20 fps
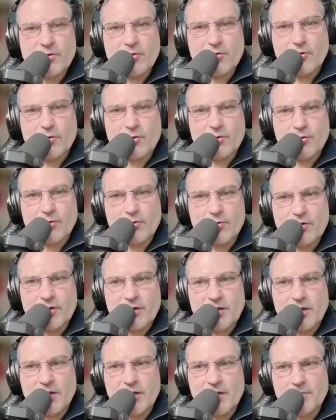your
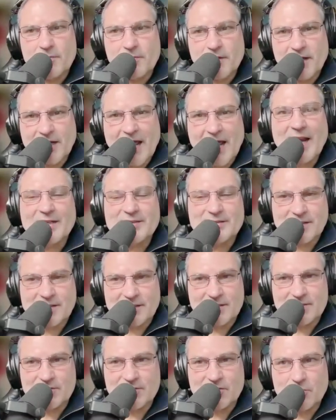
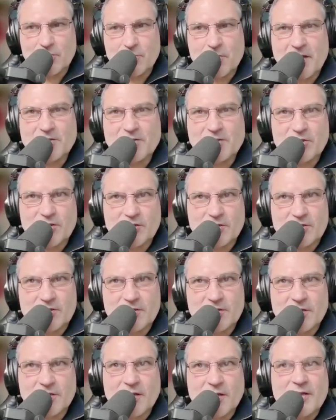analysis, you
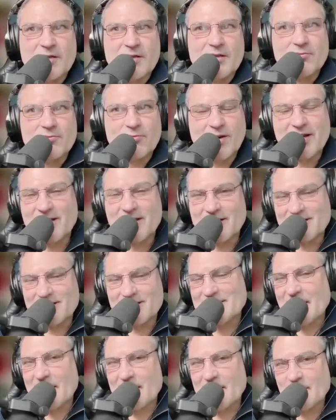mentioned reading the
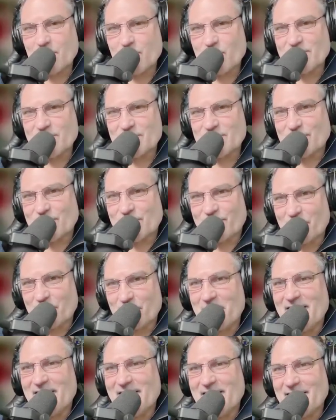tape, which for
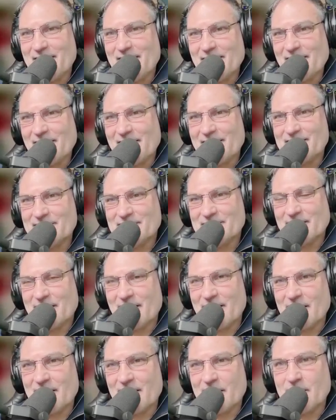me is
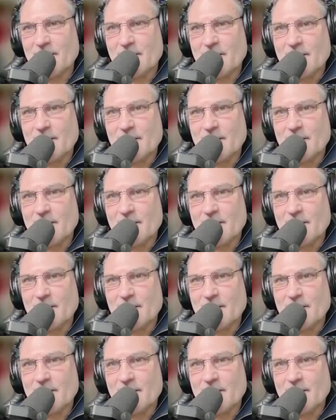a